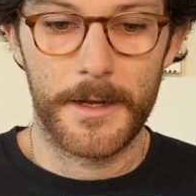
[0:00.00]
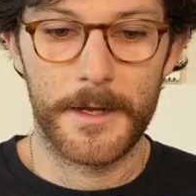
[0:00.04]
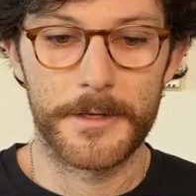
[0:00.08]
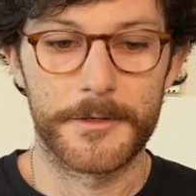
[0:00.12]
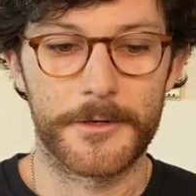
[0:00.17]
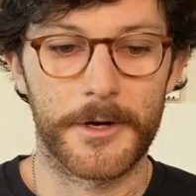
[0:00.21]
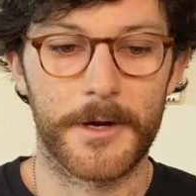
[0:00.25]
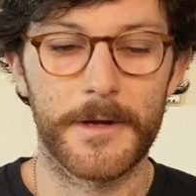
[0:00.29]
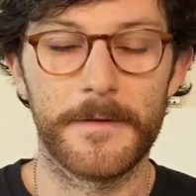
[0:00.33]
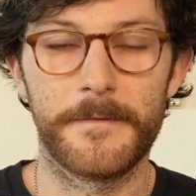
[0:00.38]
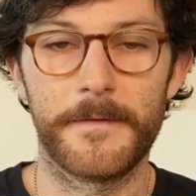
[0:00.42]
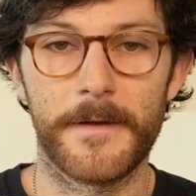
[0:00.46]

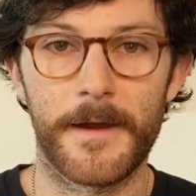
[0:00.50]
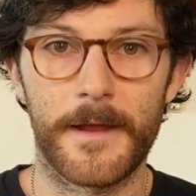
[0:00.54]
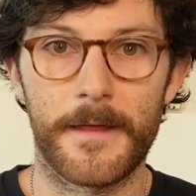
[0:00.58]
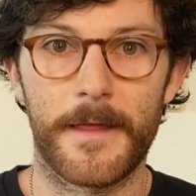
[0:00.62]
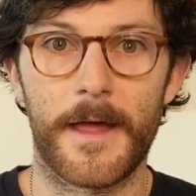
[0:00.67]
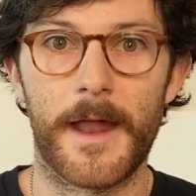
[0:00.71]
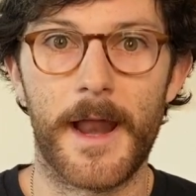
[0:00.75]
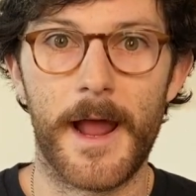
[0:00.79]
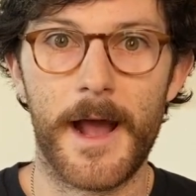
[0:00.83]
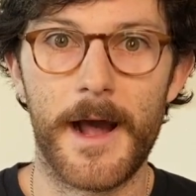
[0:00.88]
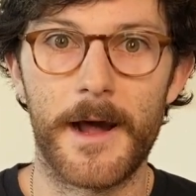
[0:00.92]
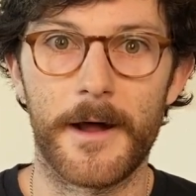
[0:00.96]
Trying to figure
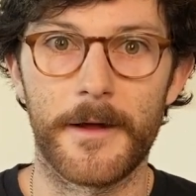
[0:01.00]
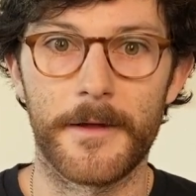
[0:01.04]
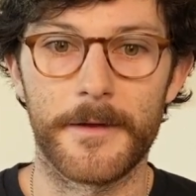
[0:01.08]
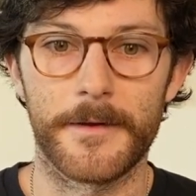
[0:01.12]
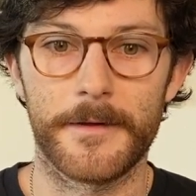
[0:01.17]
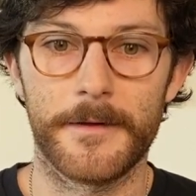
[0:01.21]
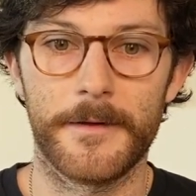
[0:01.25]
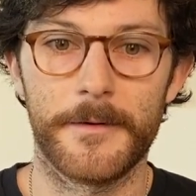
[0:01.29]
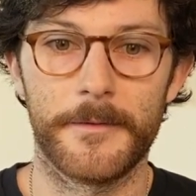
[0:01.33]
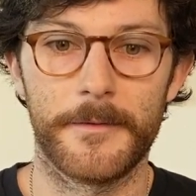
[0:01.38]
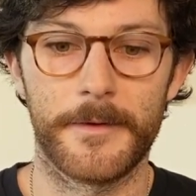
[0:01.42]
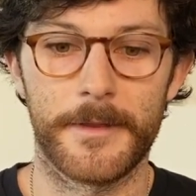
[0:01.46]
that out
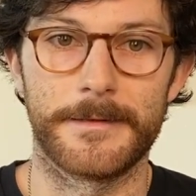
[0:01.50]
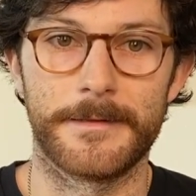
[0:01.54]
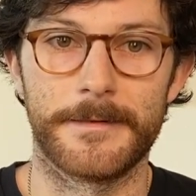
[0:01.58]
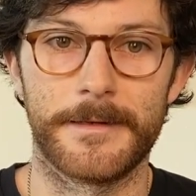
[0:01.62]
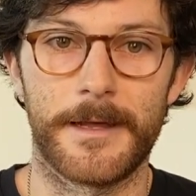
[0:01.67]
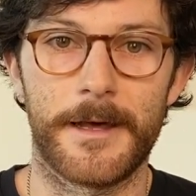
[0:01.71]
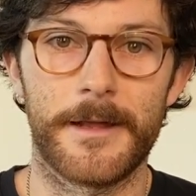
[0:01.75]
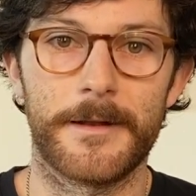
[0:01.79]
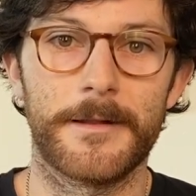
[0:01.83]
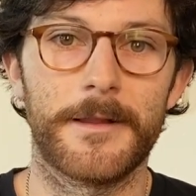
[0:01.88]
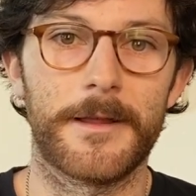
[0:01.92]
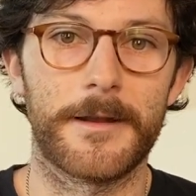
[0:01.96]
with
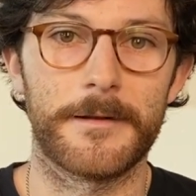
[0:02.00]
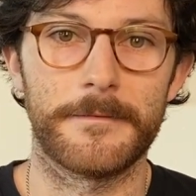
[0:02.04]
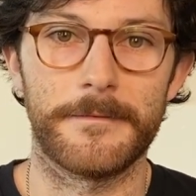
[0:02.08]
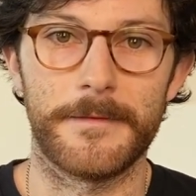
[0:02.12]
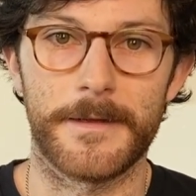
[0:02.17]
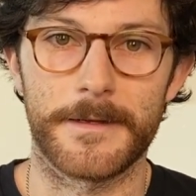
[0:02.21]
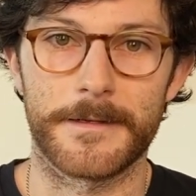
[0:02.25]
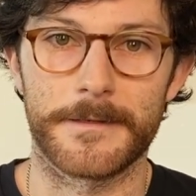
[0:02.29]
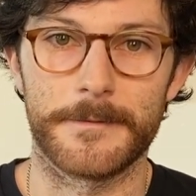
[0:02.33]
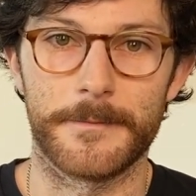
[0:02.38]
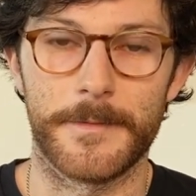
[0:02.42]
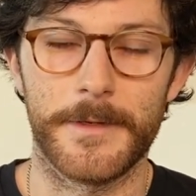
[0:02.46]
not a lot of
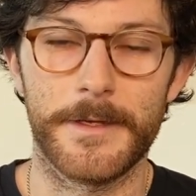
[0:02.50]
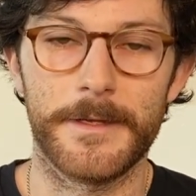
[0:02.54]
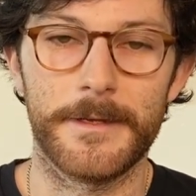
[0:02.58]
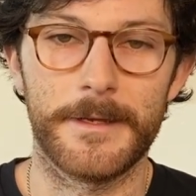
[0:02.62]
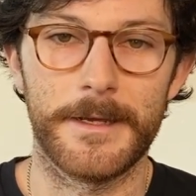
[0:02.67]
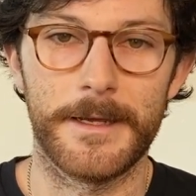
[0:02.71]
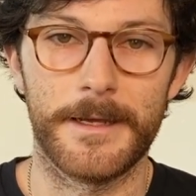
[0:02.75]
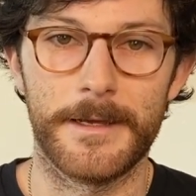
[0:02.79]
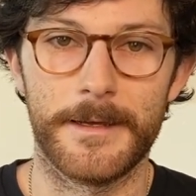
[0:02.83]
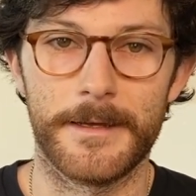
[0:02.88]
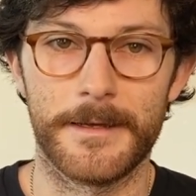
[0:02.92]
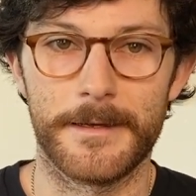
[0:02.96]

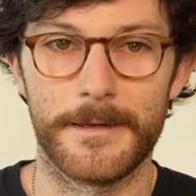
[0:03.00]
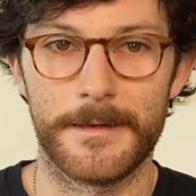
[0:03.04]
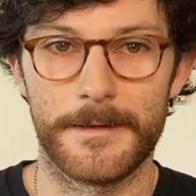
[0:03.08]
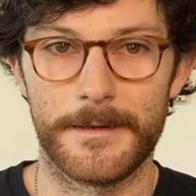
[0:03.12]
flexibility